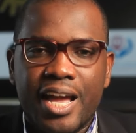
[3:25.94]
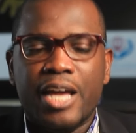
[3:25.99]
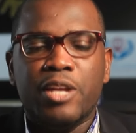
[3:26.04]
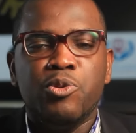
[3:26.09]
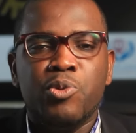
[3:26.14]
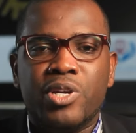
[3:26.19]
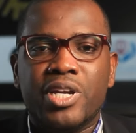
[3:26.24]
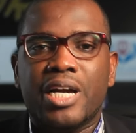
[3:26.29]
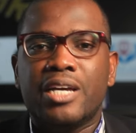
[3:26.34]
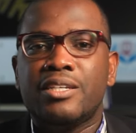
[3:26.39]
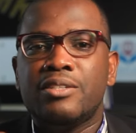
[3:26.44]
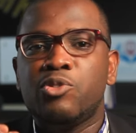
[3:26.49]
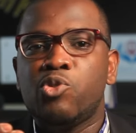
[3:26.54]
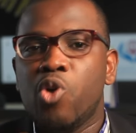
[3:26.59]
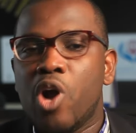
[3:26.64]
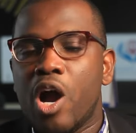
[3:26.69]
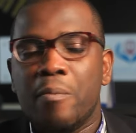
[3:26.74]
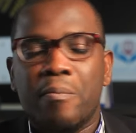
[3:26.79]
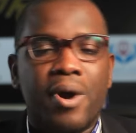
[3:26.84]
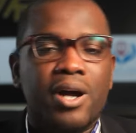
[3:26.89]
And you can
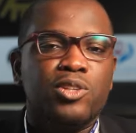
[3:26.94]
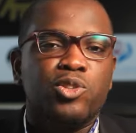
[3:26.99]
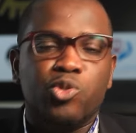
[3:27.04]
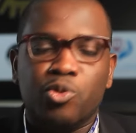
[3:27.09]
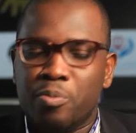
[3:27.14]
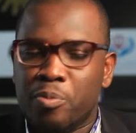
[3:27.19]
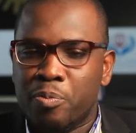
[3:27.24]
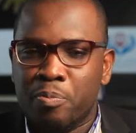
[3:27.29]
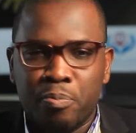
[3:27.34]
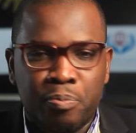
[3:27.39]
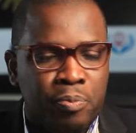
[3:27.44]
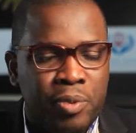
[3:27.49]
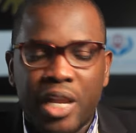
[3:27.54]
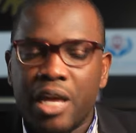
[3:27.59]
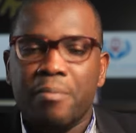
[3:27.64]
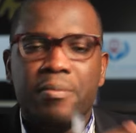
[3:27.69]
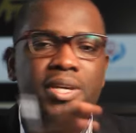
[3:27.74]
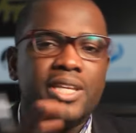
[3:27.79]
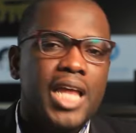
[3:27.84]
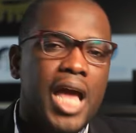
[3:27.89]
go about
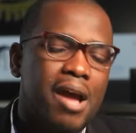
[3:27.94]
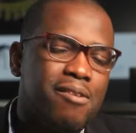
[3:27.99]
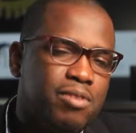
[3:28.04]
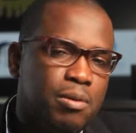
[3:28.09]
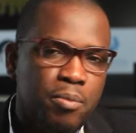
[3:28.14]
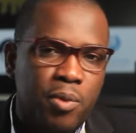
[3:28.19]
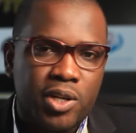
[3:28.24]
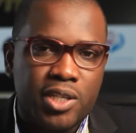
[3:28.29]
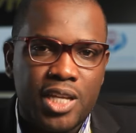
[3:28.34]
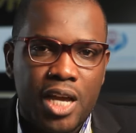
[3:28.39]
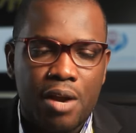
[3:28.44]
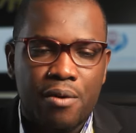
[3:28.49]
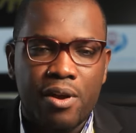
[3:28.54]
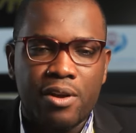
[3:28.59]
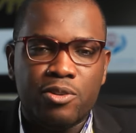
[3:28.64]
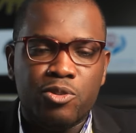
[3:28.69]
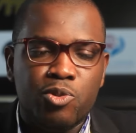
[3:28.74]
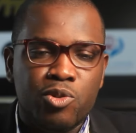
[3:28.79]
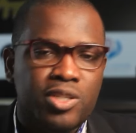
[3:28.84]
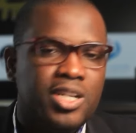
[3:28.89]
blaming everybody
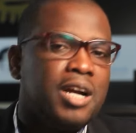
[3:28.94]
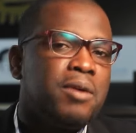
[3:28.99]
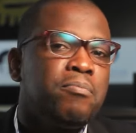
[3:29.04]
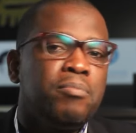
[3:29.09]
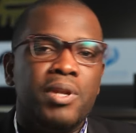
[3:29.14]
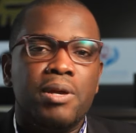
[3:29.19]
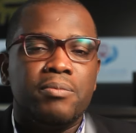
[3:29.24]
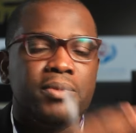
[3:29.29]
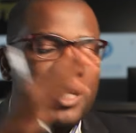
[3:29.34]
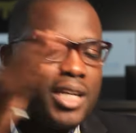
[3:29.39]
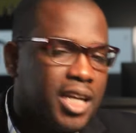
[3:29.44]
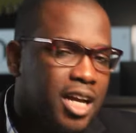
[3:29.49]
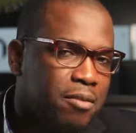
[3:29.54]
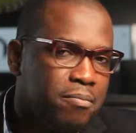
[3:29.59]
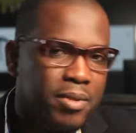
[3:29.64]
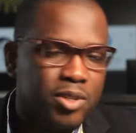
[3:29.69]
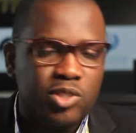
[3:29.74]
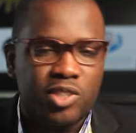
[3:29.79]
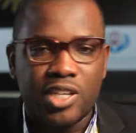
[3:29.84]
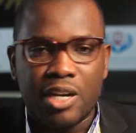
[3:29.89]
around you. You can blame the
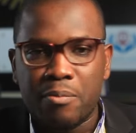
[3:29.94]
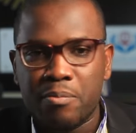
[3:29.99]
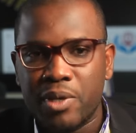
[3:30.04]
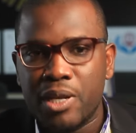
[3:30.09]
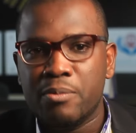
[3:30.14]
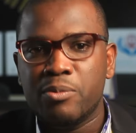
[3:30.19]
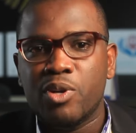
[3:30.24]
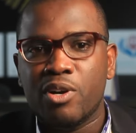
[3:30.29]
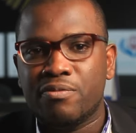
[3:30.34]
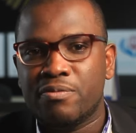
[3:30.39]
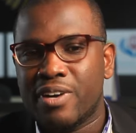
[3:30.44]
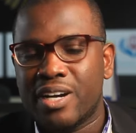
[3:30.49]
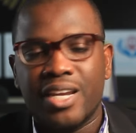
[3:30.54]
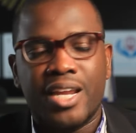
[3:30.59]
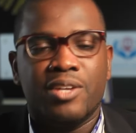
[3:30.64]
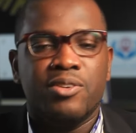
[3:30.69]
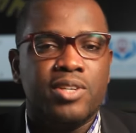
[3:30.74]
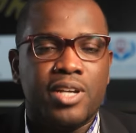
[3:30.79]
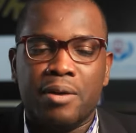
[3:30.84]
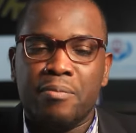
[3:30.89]
government, you can blame your father,
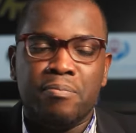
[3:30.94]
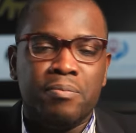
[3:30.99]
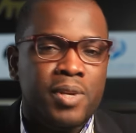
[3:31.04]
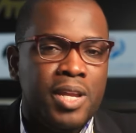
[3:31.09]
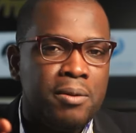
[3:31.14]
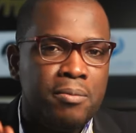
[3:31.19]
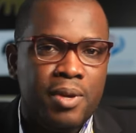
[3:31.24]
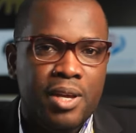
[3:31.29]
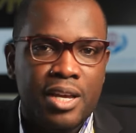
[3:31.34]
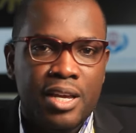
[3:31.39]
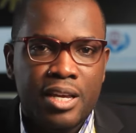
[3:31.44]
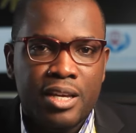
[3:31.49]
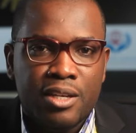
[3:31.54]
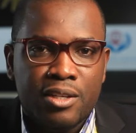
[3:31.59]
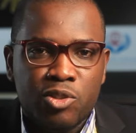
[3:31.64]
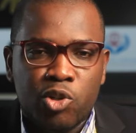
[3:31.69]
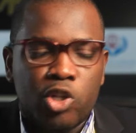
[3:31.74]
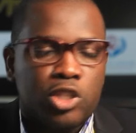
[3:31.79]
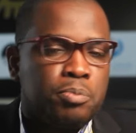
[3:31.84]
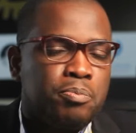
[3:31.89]
you can blame
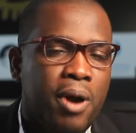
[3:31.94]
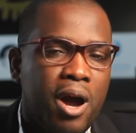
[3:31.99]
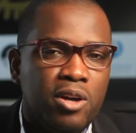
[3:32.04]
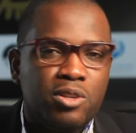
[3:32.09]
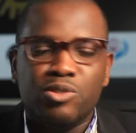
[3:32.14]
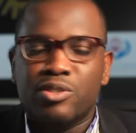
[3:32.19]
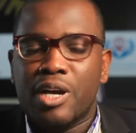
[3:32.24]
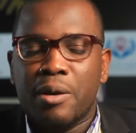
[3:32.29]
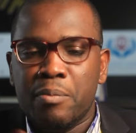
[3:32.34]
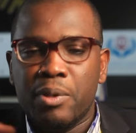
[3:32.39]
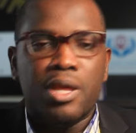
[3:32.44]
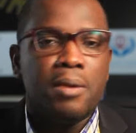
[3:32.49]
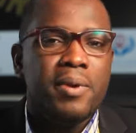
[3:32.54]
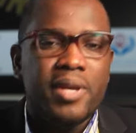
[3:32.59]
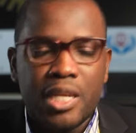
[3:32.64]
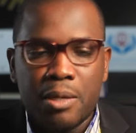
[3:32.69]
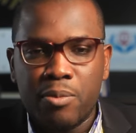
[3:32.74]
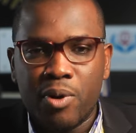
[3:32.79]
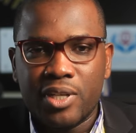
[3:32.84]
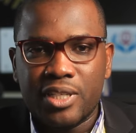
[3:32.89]
your spouse, you can blame
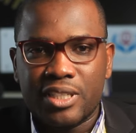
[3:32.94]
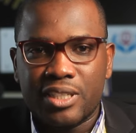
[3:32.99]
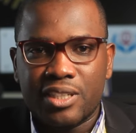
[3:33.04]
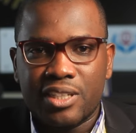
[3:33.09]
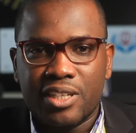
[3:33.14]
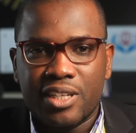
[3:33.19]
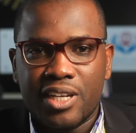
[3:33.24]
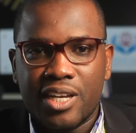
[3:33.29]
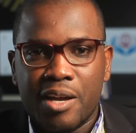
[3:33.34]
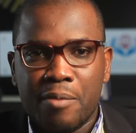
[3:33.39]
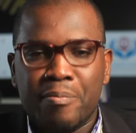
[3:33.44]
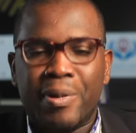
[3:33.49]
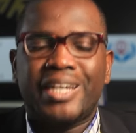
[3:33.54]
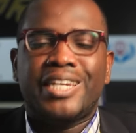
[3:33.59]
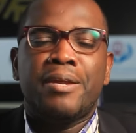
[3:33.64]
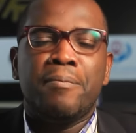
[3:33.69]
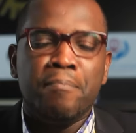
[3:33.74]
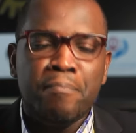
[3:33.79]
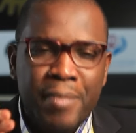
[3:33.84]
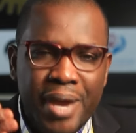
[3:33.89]
anybody. But
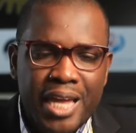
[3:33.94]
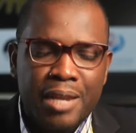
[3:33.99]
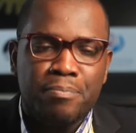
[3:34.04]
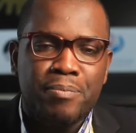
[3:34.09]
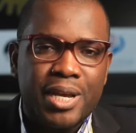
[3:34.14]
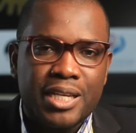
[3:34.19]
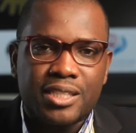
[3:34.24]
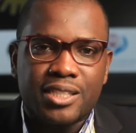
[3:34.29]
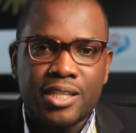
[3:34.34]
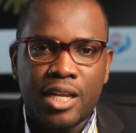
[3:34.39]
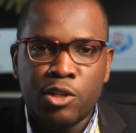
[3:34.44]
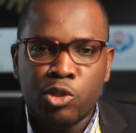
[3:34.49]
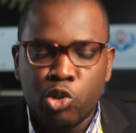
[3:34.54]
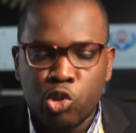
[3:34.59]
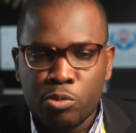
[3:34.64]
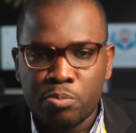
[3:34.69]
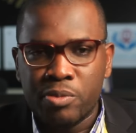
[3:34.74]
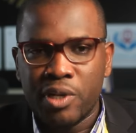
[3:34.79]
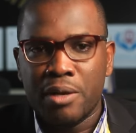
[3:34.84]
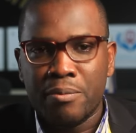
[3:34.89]
the main person that you
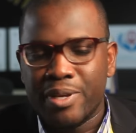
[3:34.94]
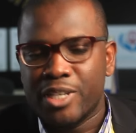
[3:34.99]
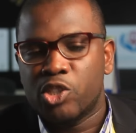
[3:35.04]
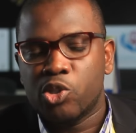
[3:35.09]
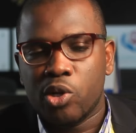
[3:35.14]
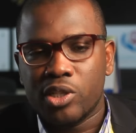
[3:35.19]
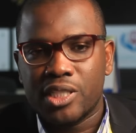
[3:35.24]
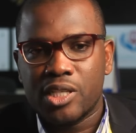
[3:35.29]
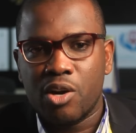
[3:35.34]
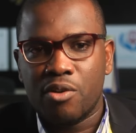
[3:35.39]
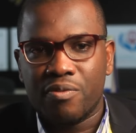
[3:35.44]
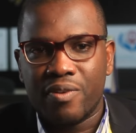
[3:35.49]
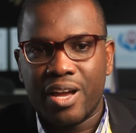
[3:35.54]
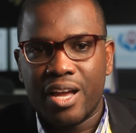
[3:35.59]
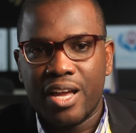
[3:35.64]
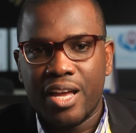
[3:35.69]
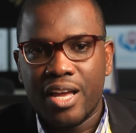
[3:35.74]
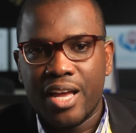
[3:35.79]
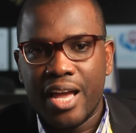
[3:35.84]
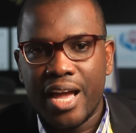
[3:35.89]
should blame is yourself.
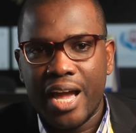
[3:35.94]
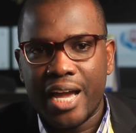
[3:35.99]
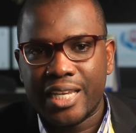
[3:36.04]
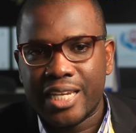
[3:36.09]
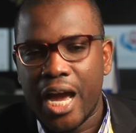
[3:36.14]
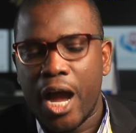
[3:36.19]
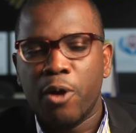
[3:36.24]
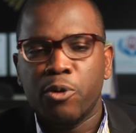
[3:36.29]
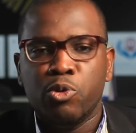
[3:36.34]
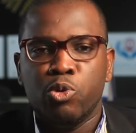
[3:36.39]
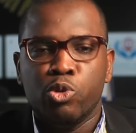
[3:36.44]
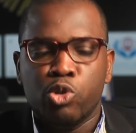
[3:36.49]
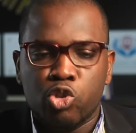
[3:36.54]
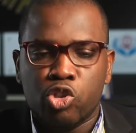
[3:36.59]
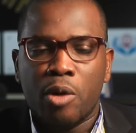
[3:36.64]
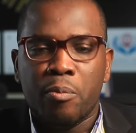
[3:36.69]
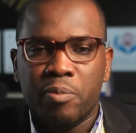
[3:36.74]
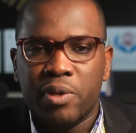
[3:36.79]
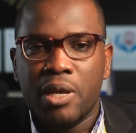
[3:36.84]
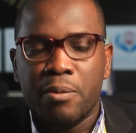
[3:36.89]
And how do you
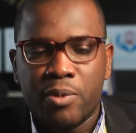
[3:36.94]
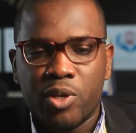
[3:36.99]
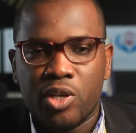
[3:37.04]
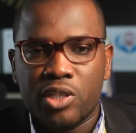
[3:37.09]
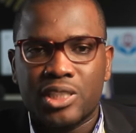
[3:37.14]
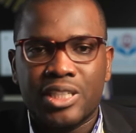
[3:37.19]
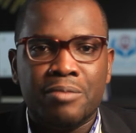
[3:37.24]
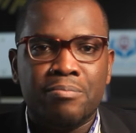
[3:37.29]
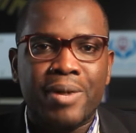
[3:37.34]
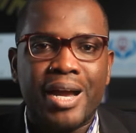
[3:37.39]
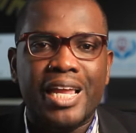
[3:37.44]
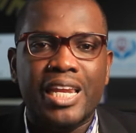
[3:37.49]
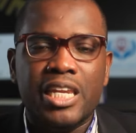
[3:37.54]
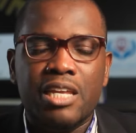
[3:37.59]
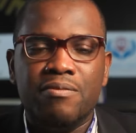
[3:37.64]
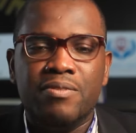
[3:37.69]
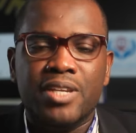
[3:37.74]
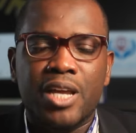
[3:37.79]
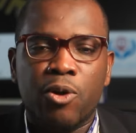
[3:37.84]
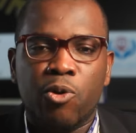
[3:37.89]
stop blaming yourself? By
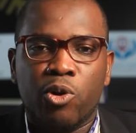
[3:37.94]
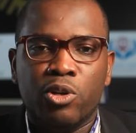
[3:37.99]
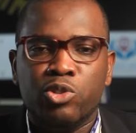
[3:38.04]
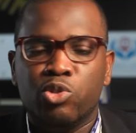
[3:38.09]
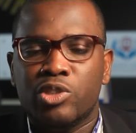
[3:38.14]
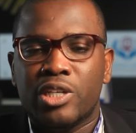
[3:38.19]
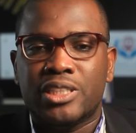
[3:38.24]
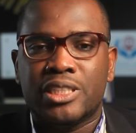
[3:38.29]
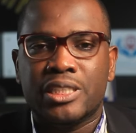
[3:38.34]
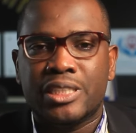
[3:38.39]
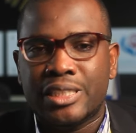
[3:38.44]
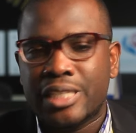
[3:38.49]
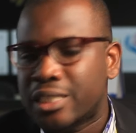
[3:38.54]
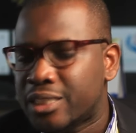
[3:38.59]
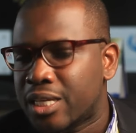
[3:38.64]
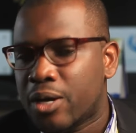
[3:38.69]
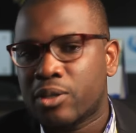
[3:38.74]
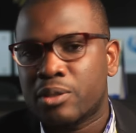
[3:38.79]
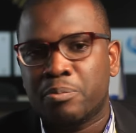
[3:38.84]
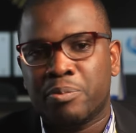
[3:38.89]
living according to a
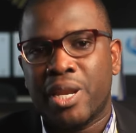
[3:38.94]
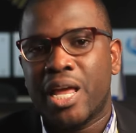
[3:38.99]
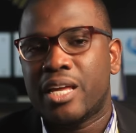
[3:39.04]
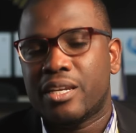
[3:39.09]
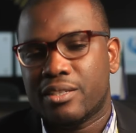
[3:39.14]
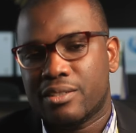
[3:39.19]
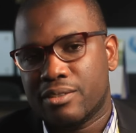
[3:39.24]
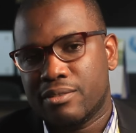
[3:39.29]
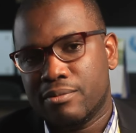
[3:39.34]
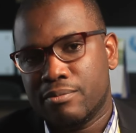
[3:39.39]
set out plan.